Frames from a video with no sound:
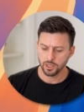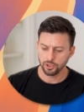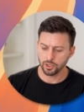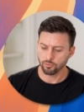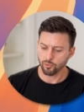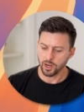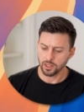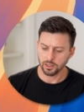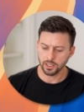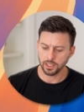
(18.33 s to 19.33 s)
You can
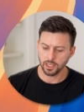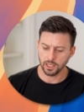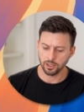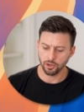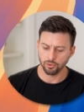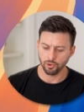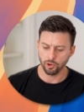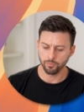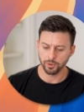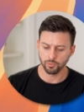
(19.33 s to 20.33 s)
right click and go
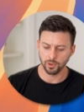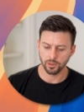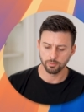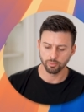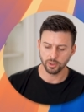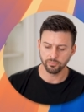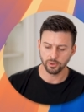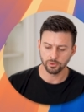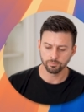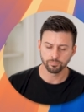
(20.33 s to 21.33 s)
open with
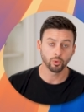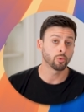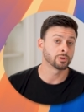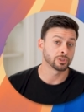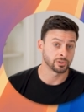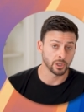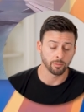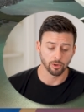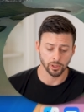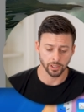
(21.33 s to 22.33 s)
preview or just
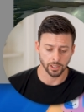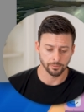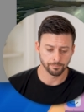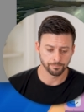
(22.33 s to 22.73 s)
double click it.